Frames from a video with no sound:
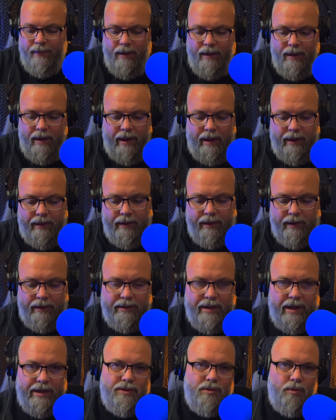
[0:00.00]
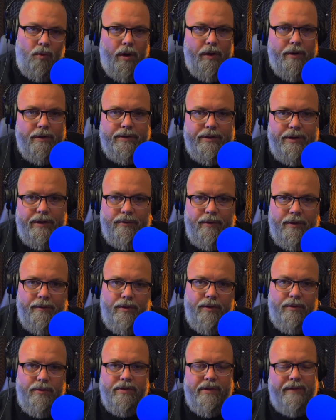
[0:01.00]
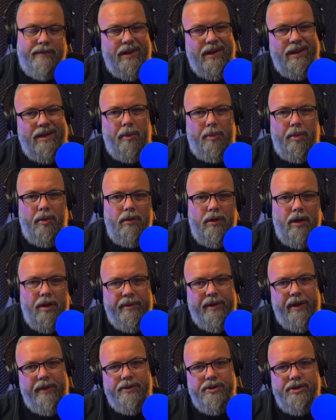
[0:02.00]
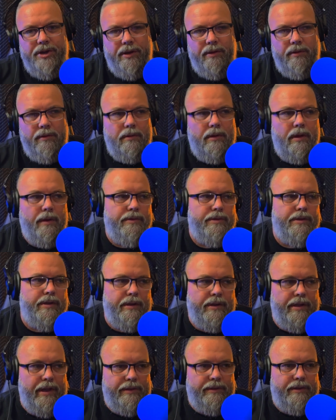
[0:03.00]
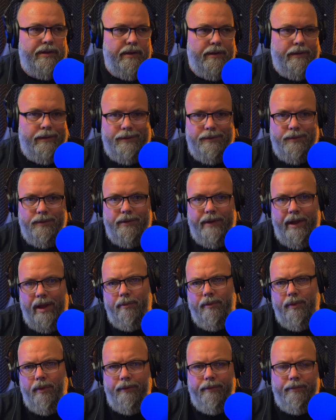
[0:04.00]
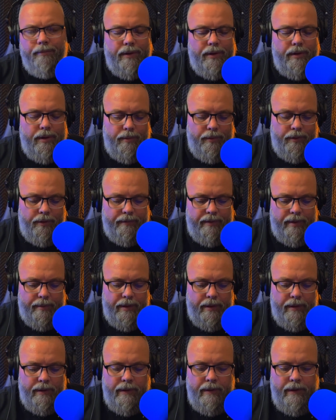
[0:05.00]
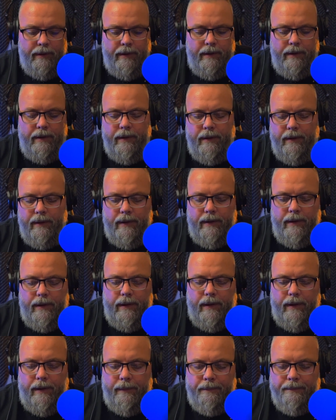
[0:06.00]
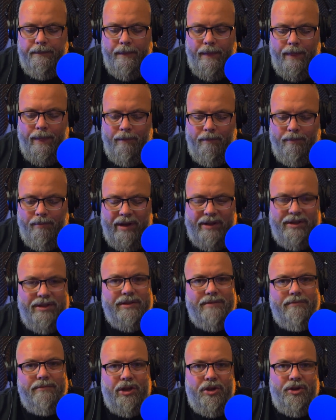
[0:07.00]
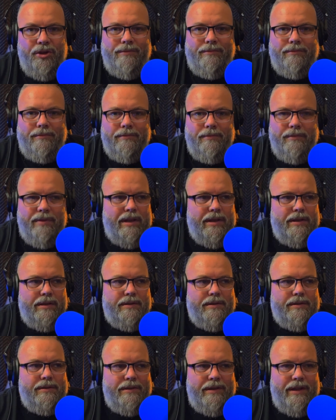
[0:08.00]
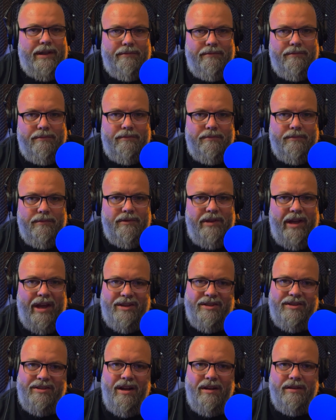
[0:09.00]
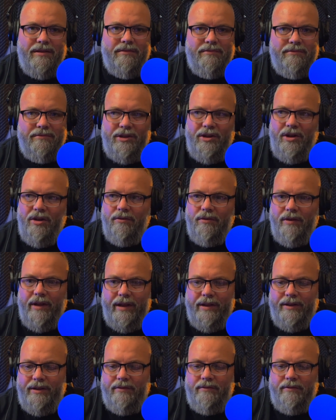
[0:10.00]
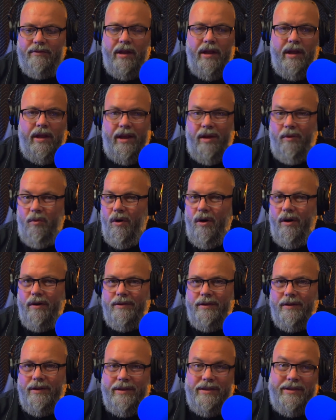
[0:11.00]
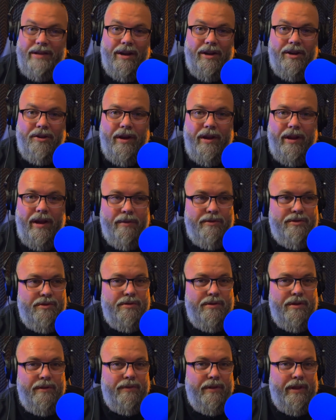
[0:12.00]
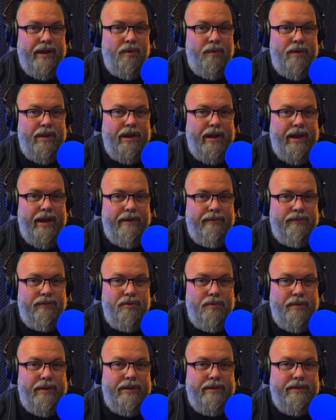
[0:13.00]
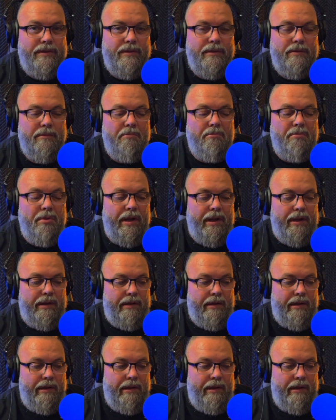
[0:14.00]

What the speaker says: and test the waters in reviews. I've done a couple on my other channel. I was going to test it on this one and both, put it on both maybe. But I couldn't because it kind of sucked, you know, like it worked. It sounded great. I was using it for like a week and a half, 2 weeks, but